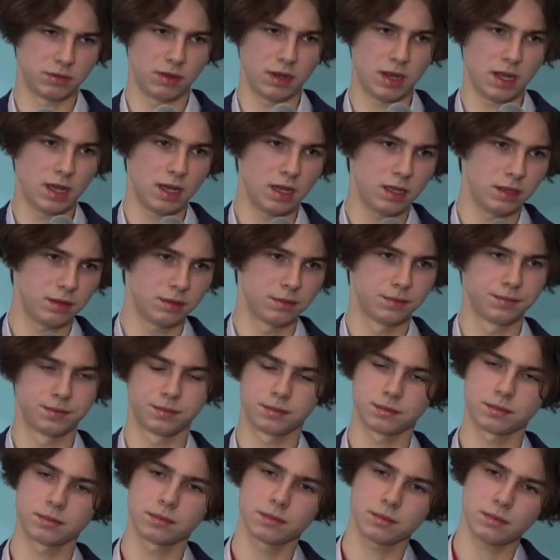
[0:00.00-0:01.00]
can
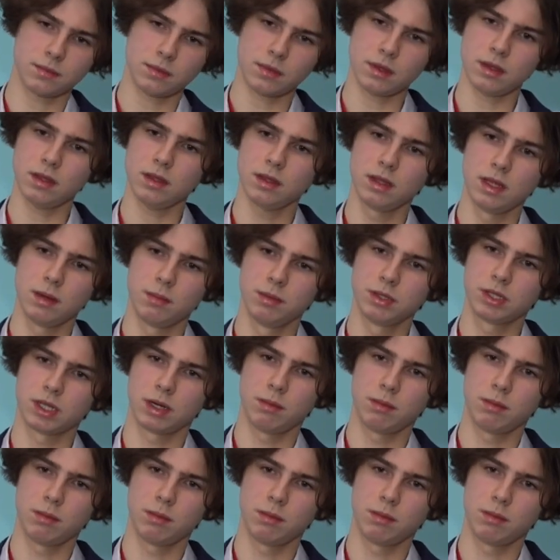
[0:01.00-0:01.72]
provide reports on